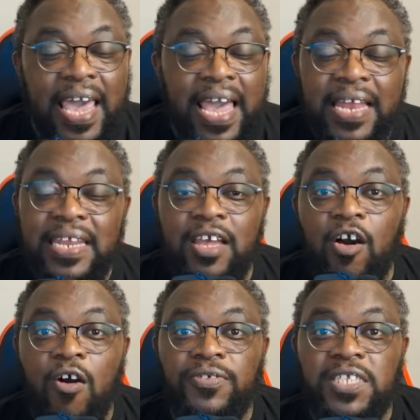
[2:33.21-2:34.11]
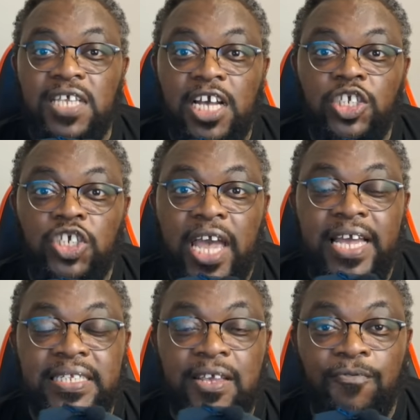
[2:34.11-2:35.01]
any of such
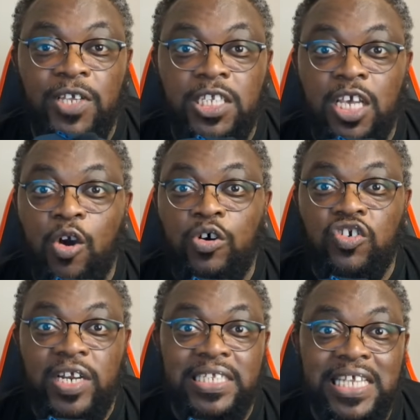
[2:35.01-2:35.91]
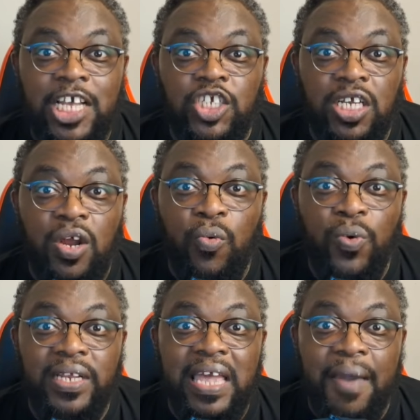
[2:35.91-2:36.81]
activity or transaction
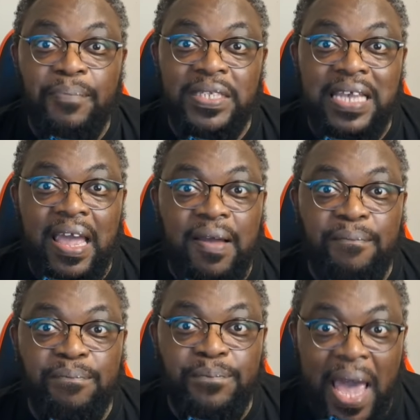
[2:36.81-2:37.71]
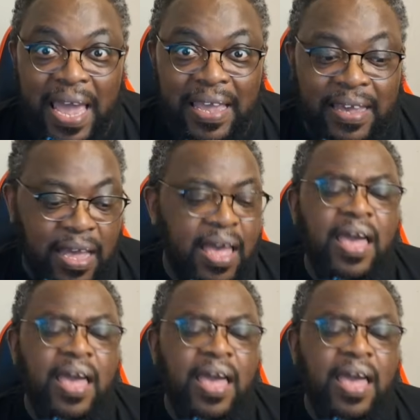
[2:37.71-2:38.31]
with Capitec Bank.